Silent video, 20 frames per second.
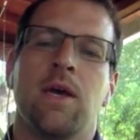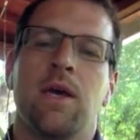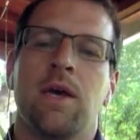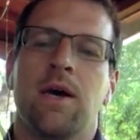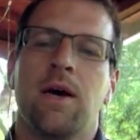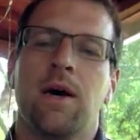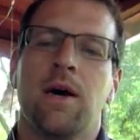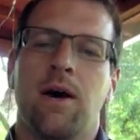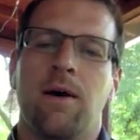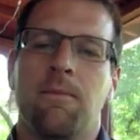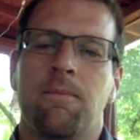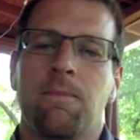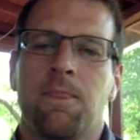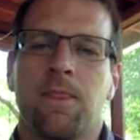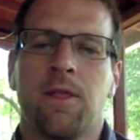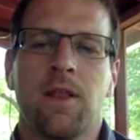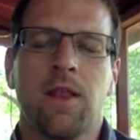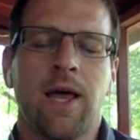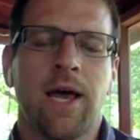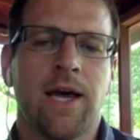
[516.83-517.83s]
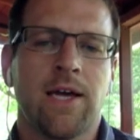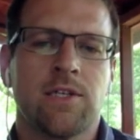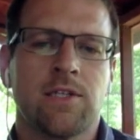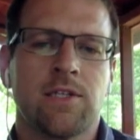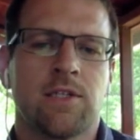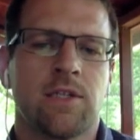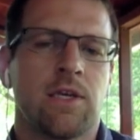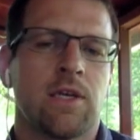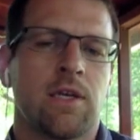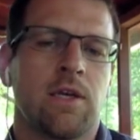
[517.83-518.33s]
The
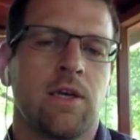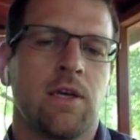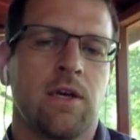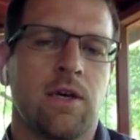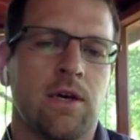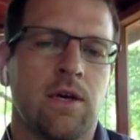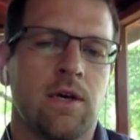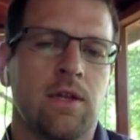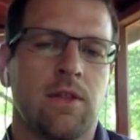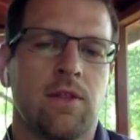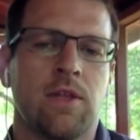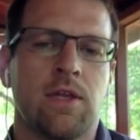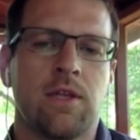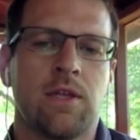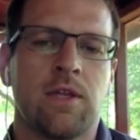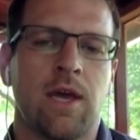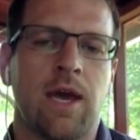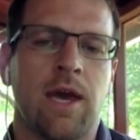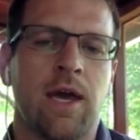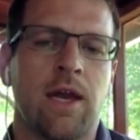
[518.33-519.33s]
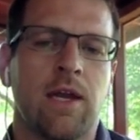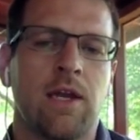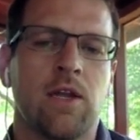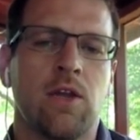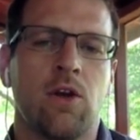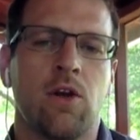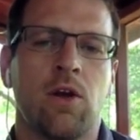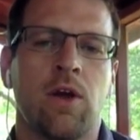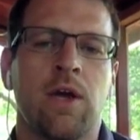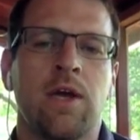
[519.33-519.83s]
last thing to add in
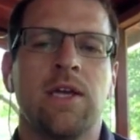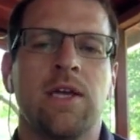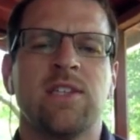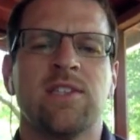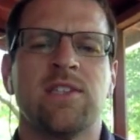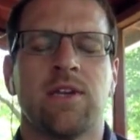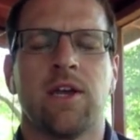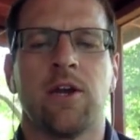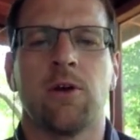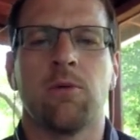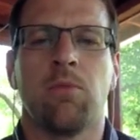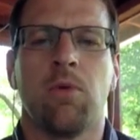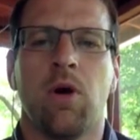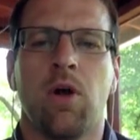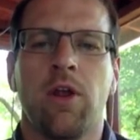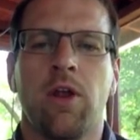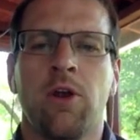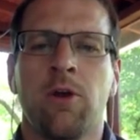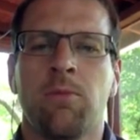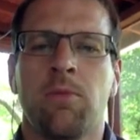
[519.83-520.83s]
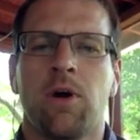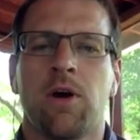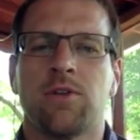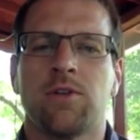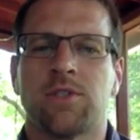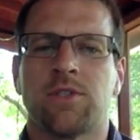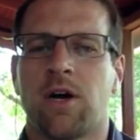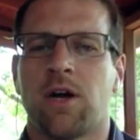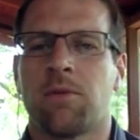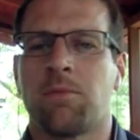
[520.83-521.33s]
here is an air ball. An air ball
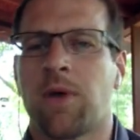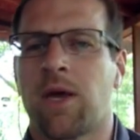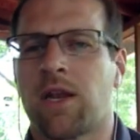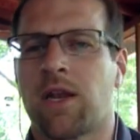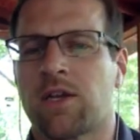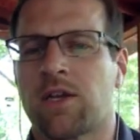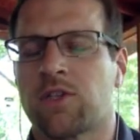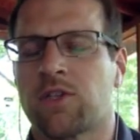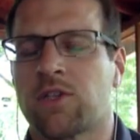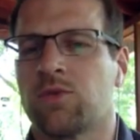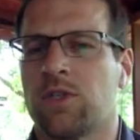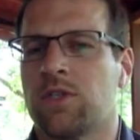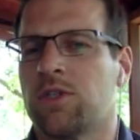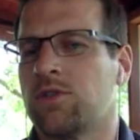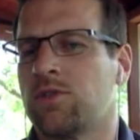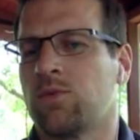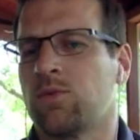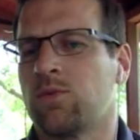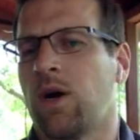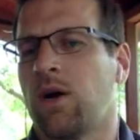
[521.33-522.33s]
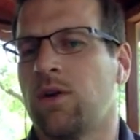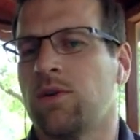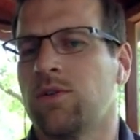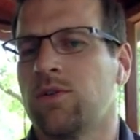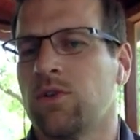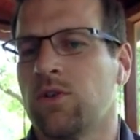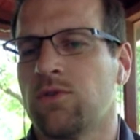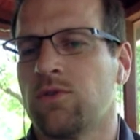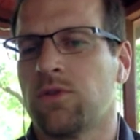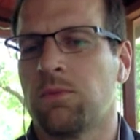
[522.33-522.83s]
is an automatic switch as well.
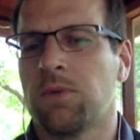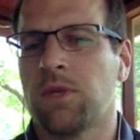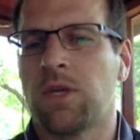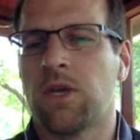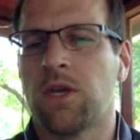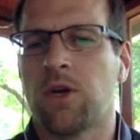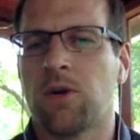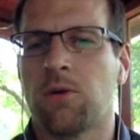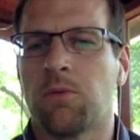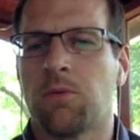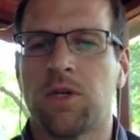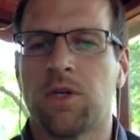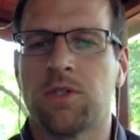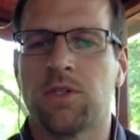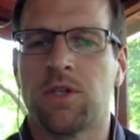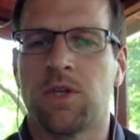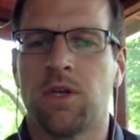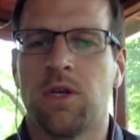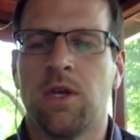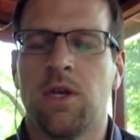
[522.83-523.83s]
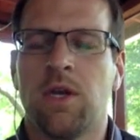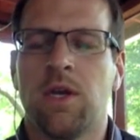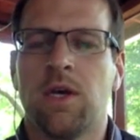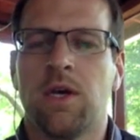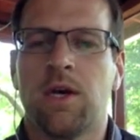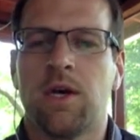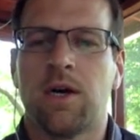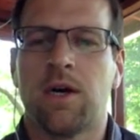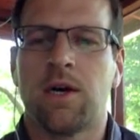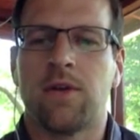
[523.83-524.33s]
So if somebody airballs it,
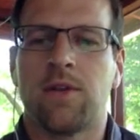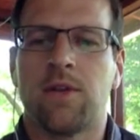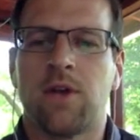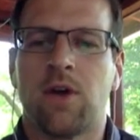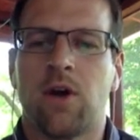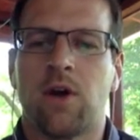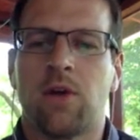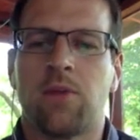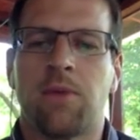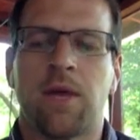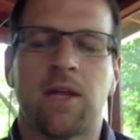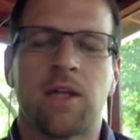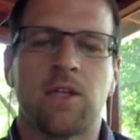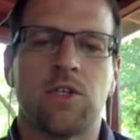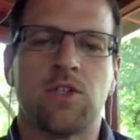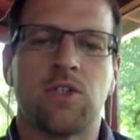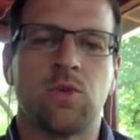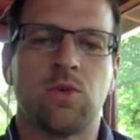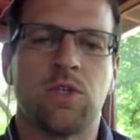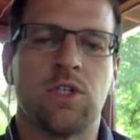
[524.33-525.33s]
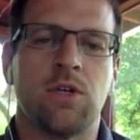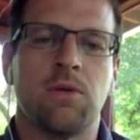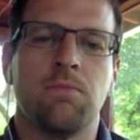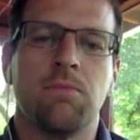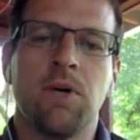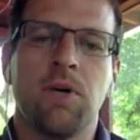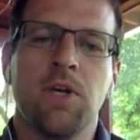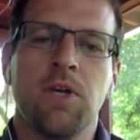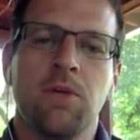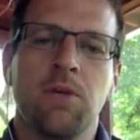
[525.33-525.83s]
they automatically switch it.
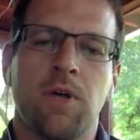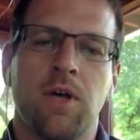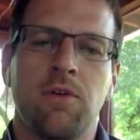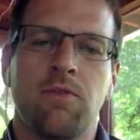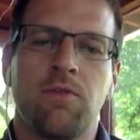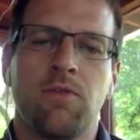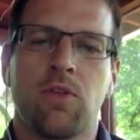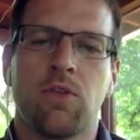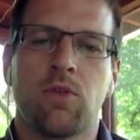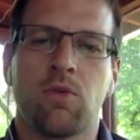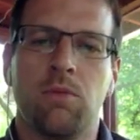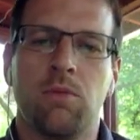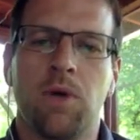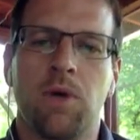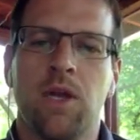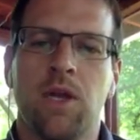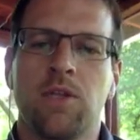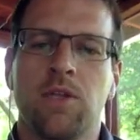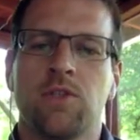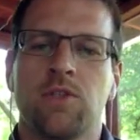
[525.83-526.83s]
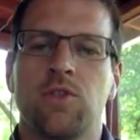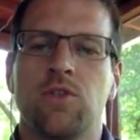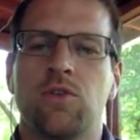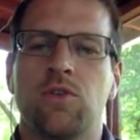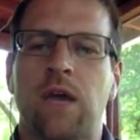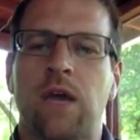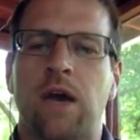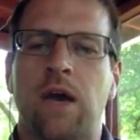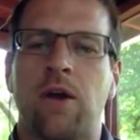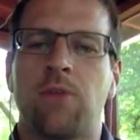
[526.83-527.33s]
But you play for 3 minutes, you
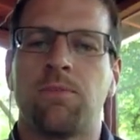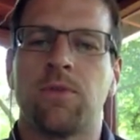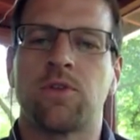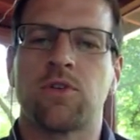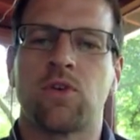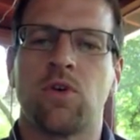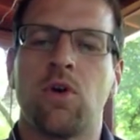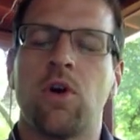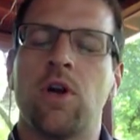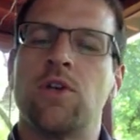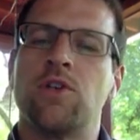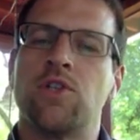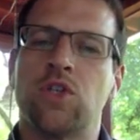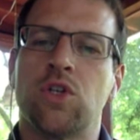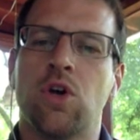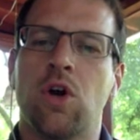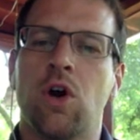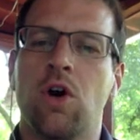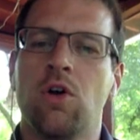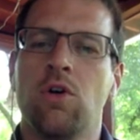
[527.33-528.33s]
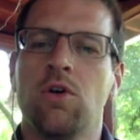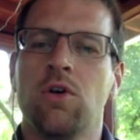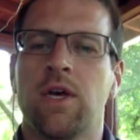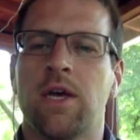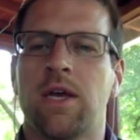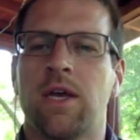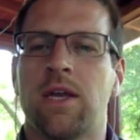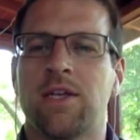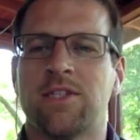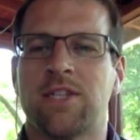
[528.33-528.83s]
count up the score as you go,
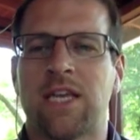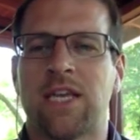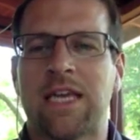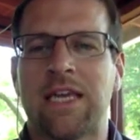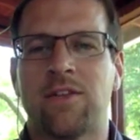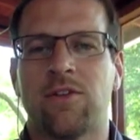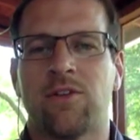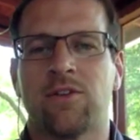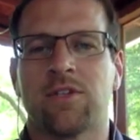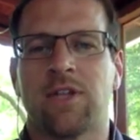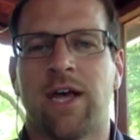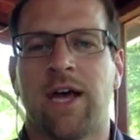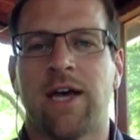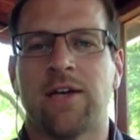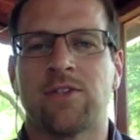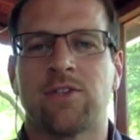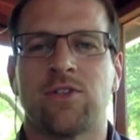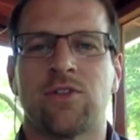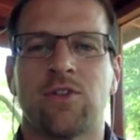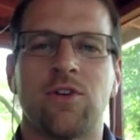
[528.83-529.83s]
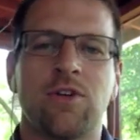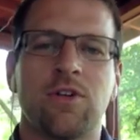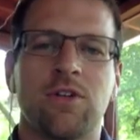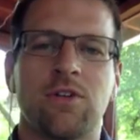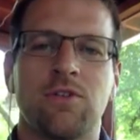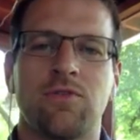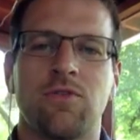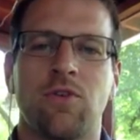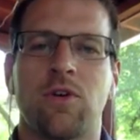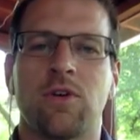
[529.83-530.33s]
and as they get in those last
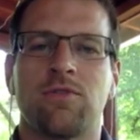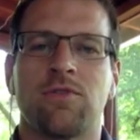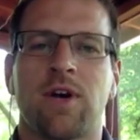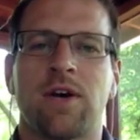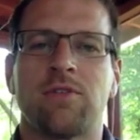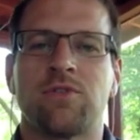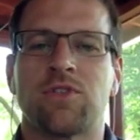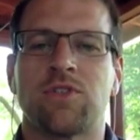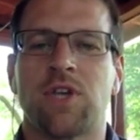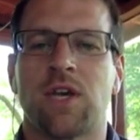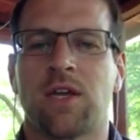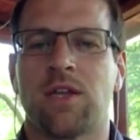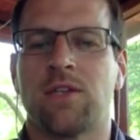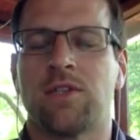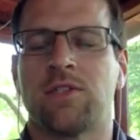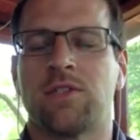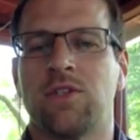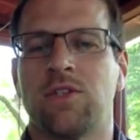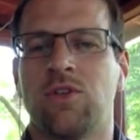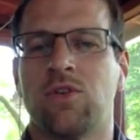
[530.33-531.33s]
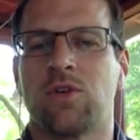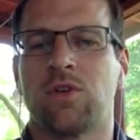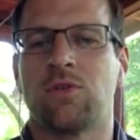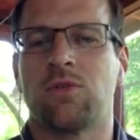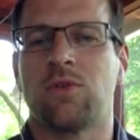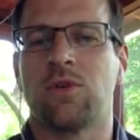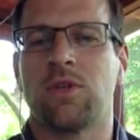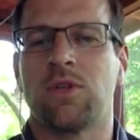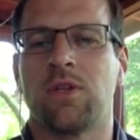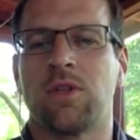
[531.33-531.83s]
30 to 45 seconds, you
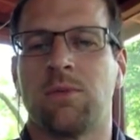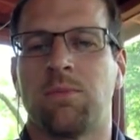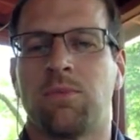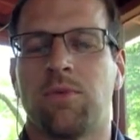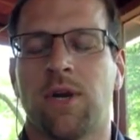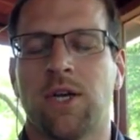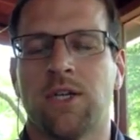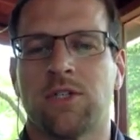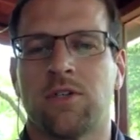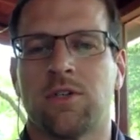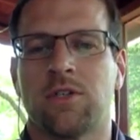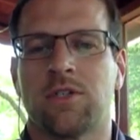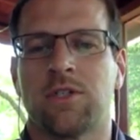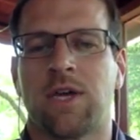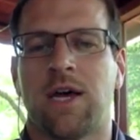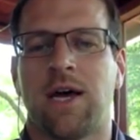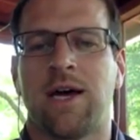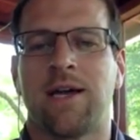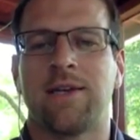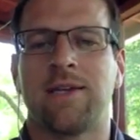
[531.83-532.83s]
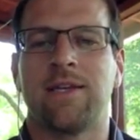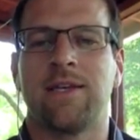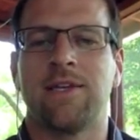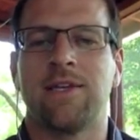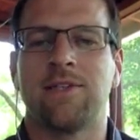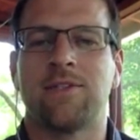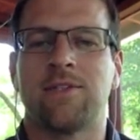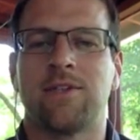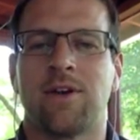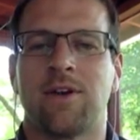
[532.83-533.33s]
can really, the pressure is on,
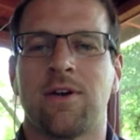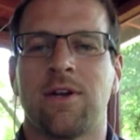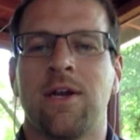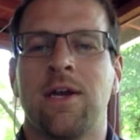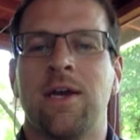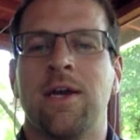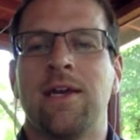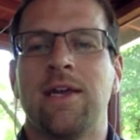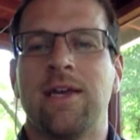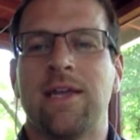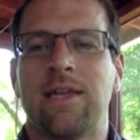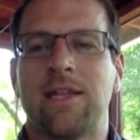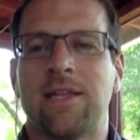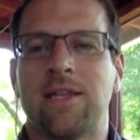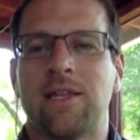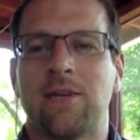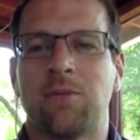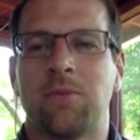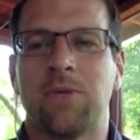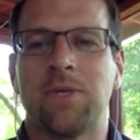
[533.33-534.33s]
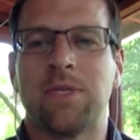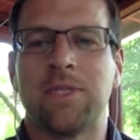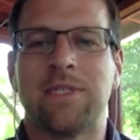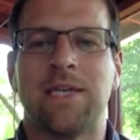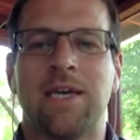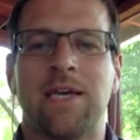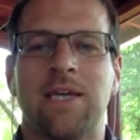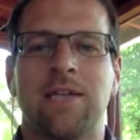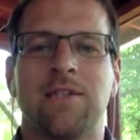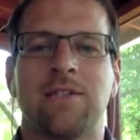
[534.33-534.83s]
kids start getting a little bit
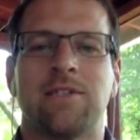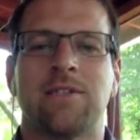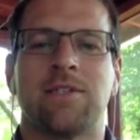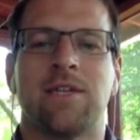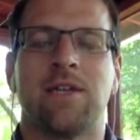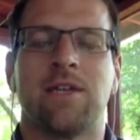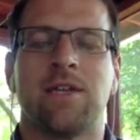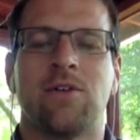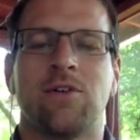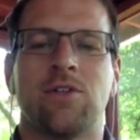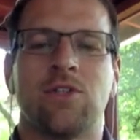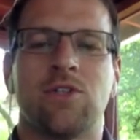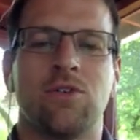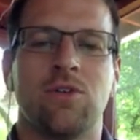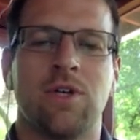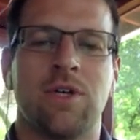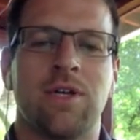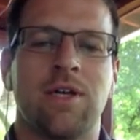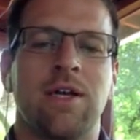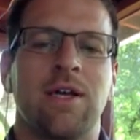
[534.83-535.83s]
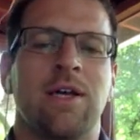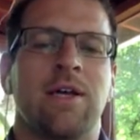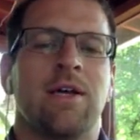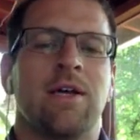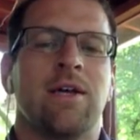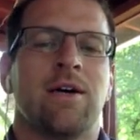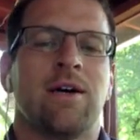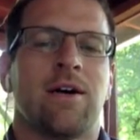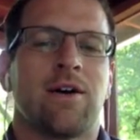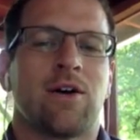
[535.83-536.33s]
tense, they don't shoot it
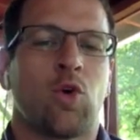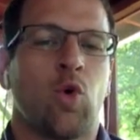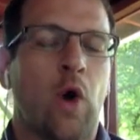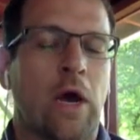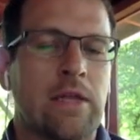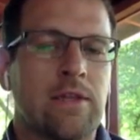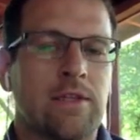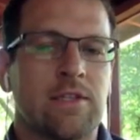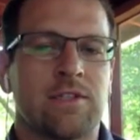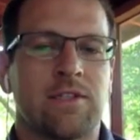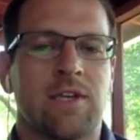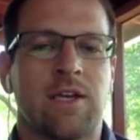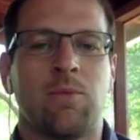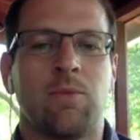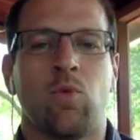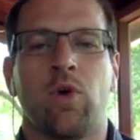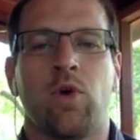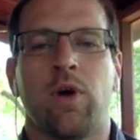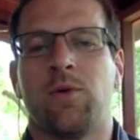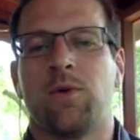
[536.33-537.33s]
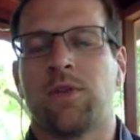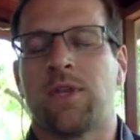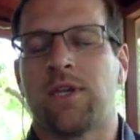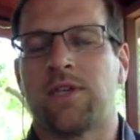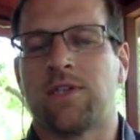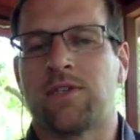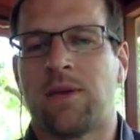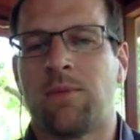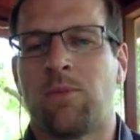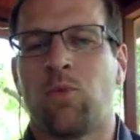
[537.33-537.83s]
quite the same way with
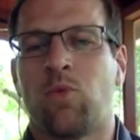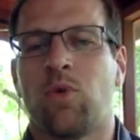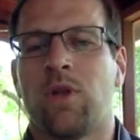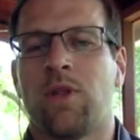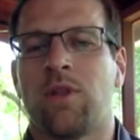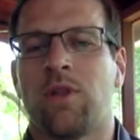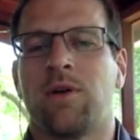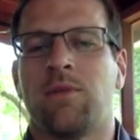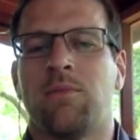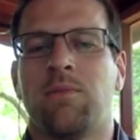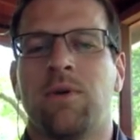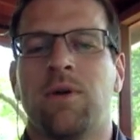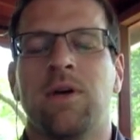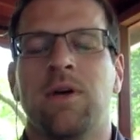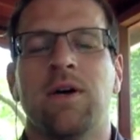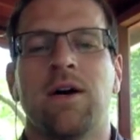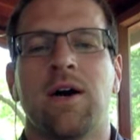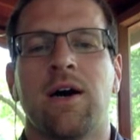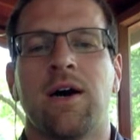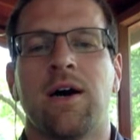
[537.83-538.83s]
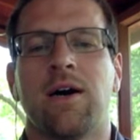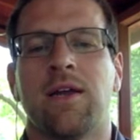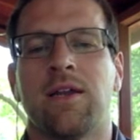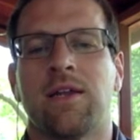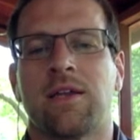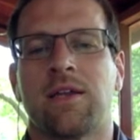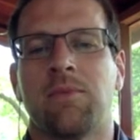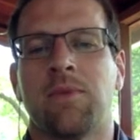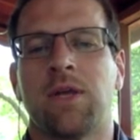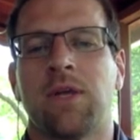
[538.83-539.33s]
that same rhythm, and
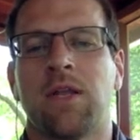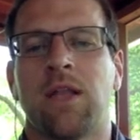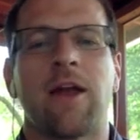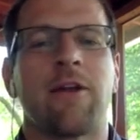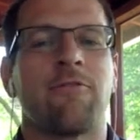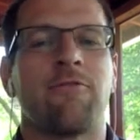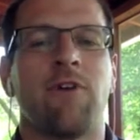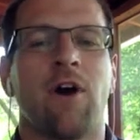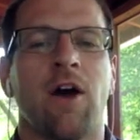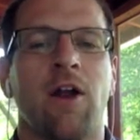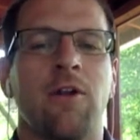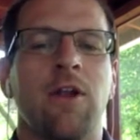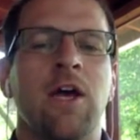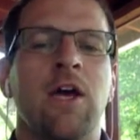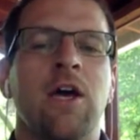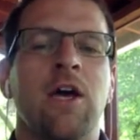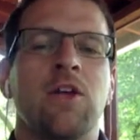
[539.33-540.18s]
it can be a lot of fun.